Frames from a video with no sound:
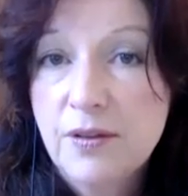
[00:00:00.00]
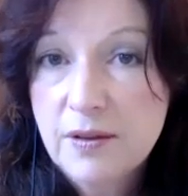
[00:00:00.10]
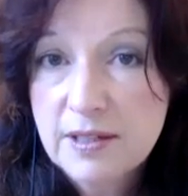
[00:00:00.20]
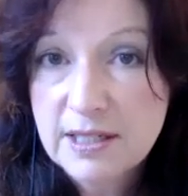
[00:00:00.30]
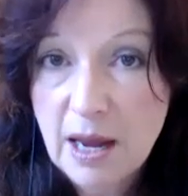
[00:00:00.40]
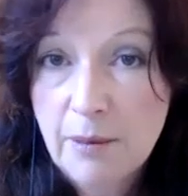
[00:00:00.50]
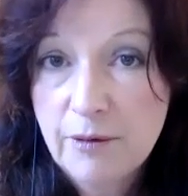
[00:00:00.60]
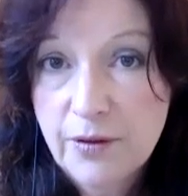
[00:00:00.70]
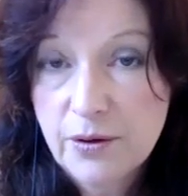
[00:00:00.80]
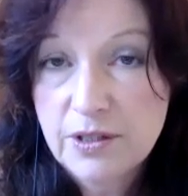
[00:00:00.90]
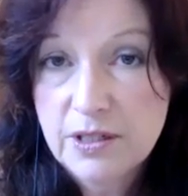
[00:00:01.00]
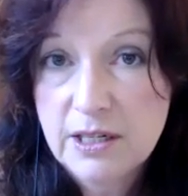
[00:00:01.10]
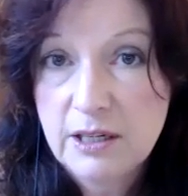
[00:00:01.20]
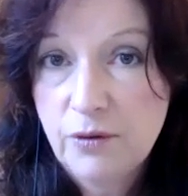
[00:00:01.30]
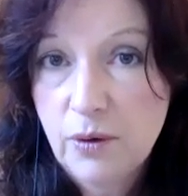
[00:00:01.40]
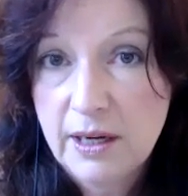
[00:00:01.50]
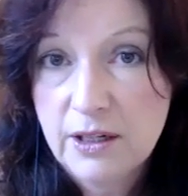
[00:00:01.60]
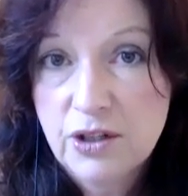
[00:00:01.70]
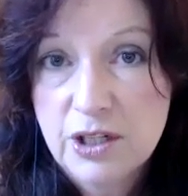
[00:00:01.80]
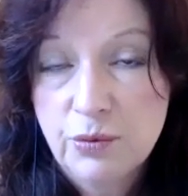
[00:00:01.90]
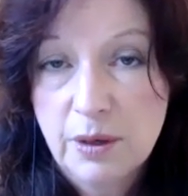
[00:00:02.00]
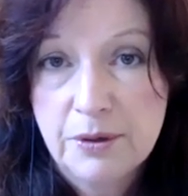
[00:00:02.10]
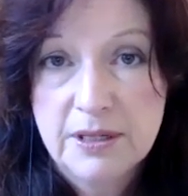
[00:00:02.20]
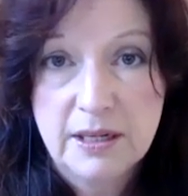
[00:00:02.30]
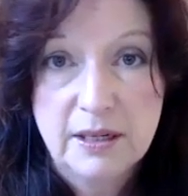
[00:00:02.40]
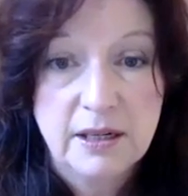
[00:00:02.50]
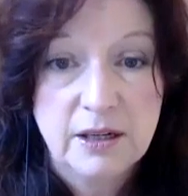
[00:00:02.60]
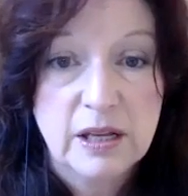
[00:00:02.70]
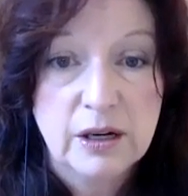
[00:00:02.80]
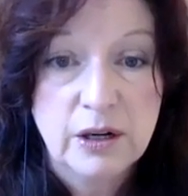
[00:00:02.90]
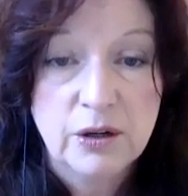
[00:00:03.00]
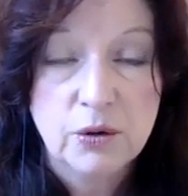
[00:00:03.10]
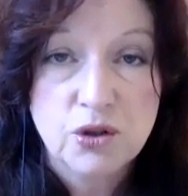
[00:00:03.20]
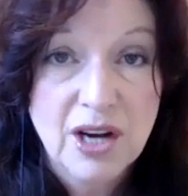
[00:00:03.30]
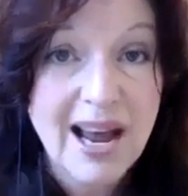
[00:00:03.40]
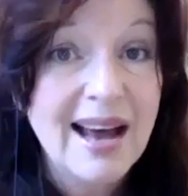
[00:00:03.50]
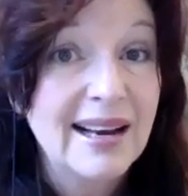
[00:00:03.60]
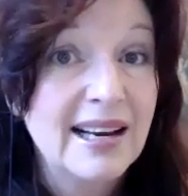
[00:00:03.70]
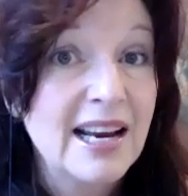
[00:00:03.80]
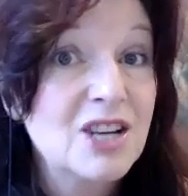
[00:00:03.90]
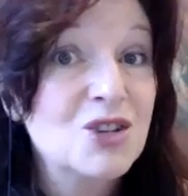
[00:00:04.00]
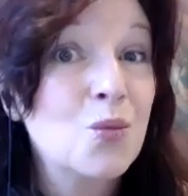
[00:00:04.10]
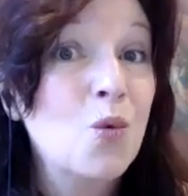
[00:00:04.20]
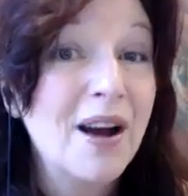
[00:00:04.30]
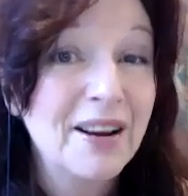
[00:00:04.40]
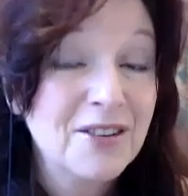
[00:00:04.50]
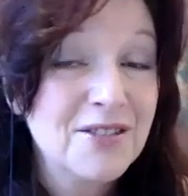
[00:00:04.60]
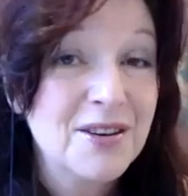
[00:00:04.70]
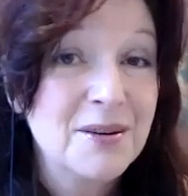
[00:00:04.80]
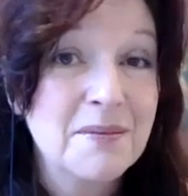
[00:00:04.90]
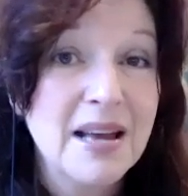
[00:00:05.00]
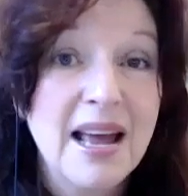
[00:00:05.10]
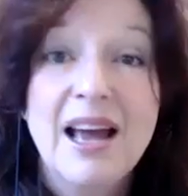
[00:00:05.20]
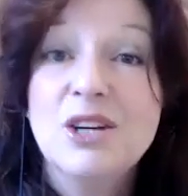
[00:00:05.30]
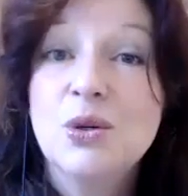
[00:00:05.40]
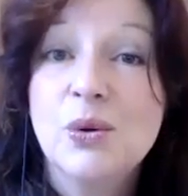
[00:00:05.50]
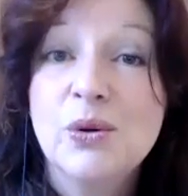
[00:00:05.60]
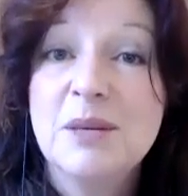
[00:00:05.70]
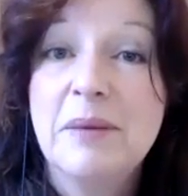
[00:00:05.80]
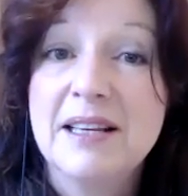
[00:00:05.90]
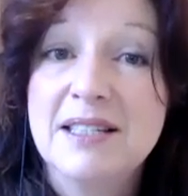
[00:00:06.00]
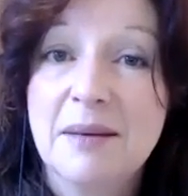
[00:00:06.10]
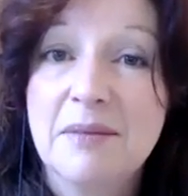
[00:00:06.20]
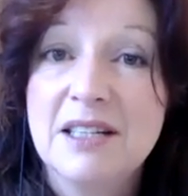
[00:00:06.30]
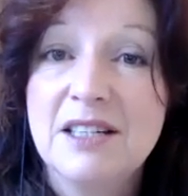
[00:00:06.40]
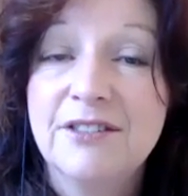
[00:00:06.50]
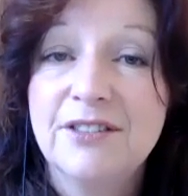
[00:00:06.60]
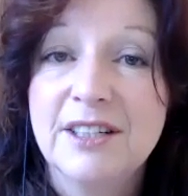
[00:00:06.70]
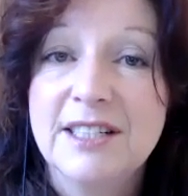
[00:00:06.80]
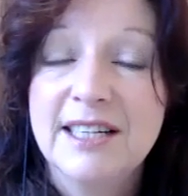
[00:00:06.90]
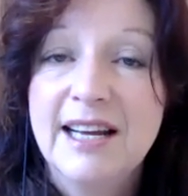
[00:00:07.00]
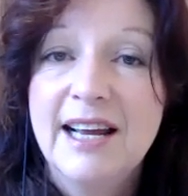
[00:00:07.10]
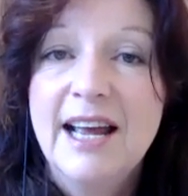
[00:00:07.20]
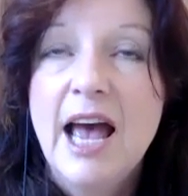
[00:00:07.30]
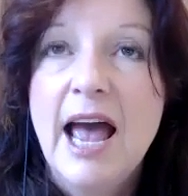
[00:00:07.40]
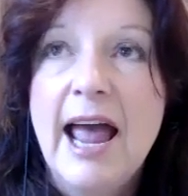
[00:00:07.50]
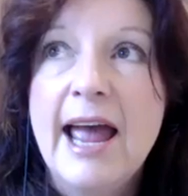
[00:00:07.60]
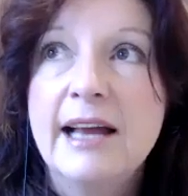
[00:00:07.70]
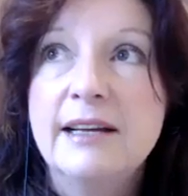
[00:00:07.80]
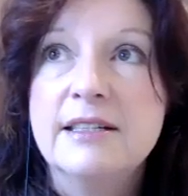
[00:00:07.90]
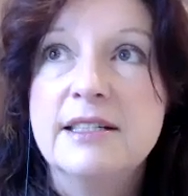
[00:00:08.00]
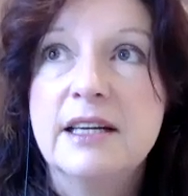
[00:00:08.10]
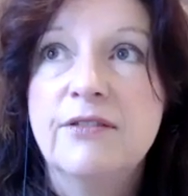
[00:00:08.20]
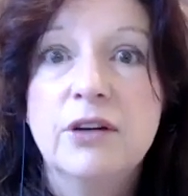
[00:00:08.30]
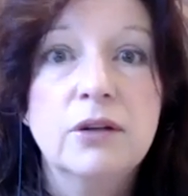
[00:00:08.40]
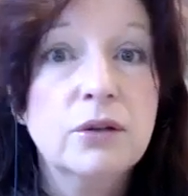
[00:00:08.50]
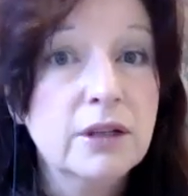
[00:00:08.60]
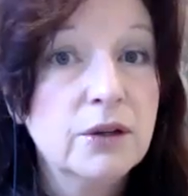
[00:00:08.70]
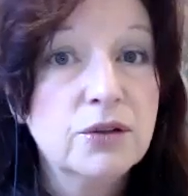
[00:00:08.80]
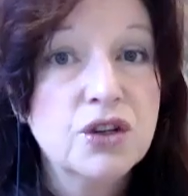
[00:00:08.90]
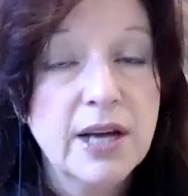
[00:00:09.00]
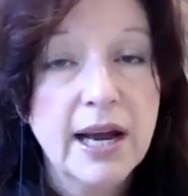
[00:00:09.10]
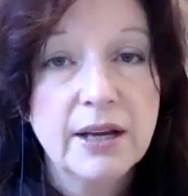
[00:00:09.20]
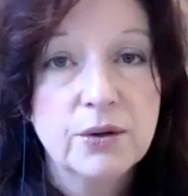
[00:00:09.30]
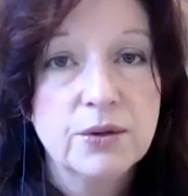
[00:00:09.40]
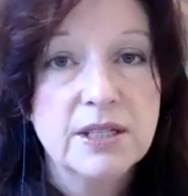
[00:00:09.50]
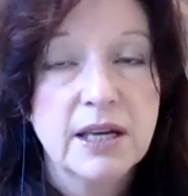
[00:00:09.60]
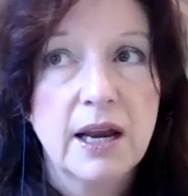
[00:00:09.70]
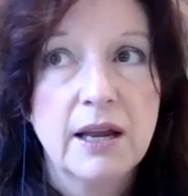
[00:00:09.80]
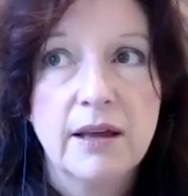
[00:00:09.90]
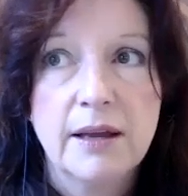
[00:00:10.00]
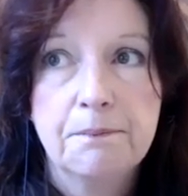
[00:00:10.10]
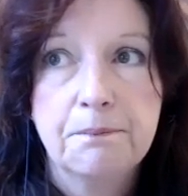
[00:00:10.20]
some of those 64 energies represented in your chart, and each one of them talks about something different. And if you look at your chart, you'll see that